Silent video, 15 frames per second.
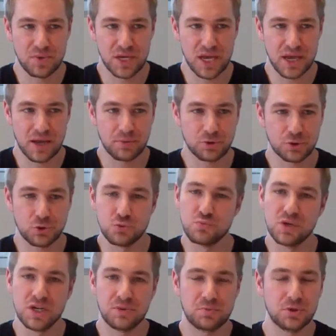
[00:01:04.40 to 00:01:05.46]
be able to
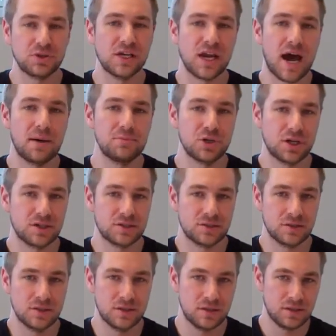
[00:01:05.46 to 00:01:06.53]
manipulate
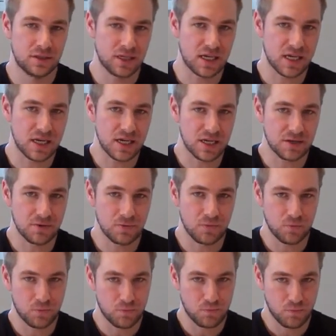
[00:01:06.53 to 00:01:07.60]
objects in
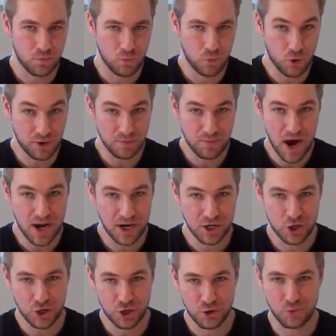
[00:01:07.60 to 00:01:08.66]
one
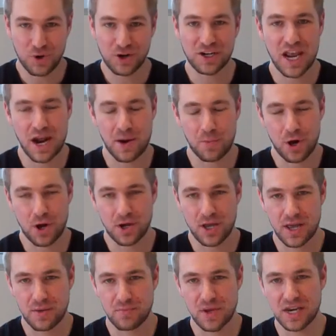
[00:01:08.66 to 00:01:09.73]
monitor or one camera,
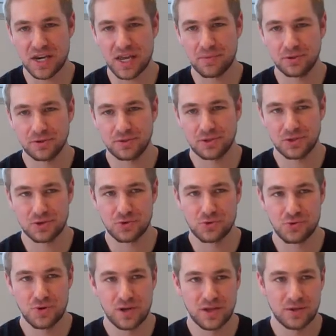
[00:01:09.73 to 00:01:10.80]
and being able
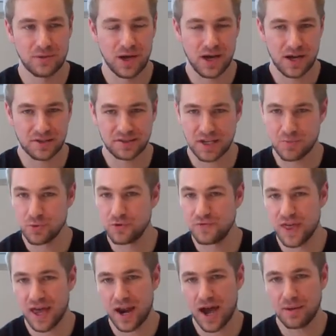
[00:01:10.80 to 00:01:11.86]
to say move
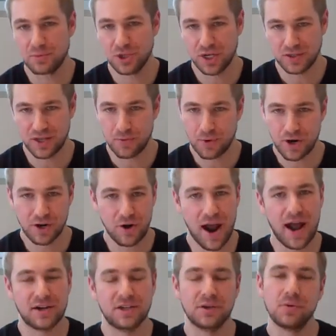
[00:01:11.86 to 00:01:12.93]
that object that we're
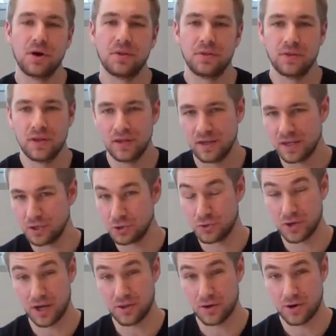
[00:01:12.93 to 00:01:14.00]
interacting with into
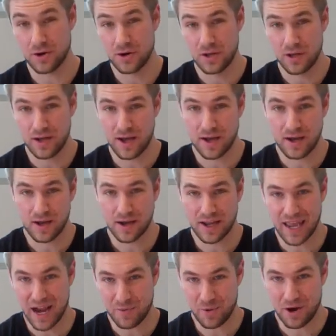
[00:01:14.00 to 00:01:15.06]
another
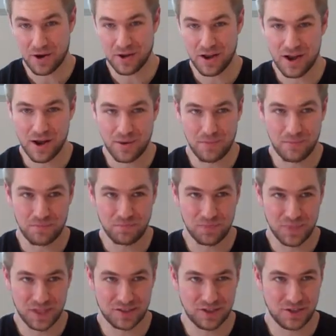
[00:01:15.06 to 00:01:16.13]
camera
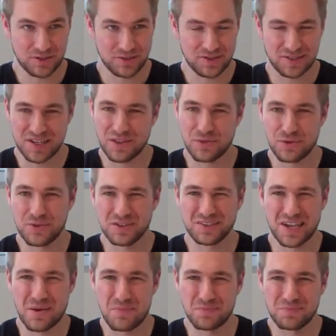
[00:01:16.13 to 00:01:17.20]
that's all seen through the
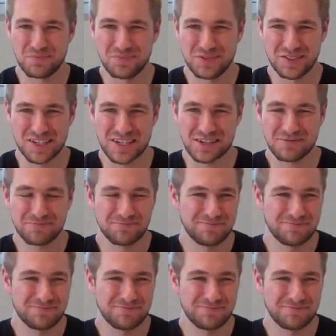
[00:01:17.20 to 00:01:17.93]
same scene.